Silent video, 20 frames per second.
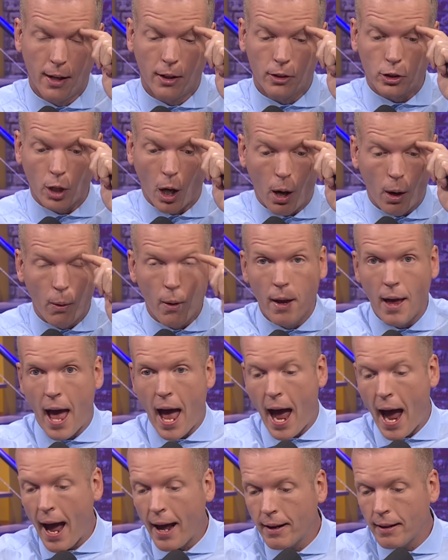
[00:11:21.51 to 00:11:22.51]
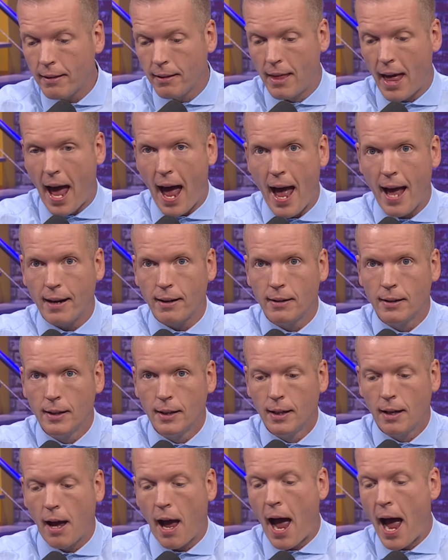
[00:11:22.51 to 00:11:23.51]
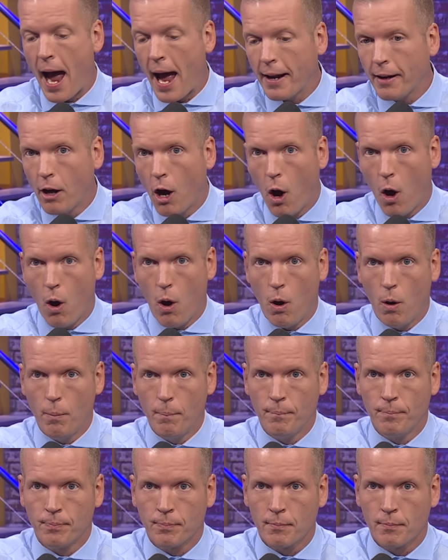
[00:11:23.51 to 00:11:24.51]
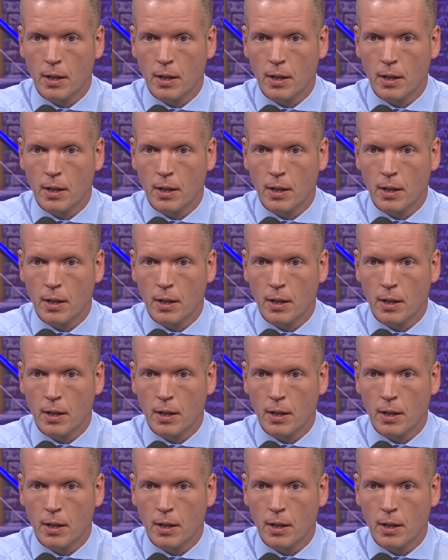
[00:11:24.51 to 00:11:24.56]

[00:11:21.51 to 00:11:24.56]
So at that at home,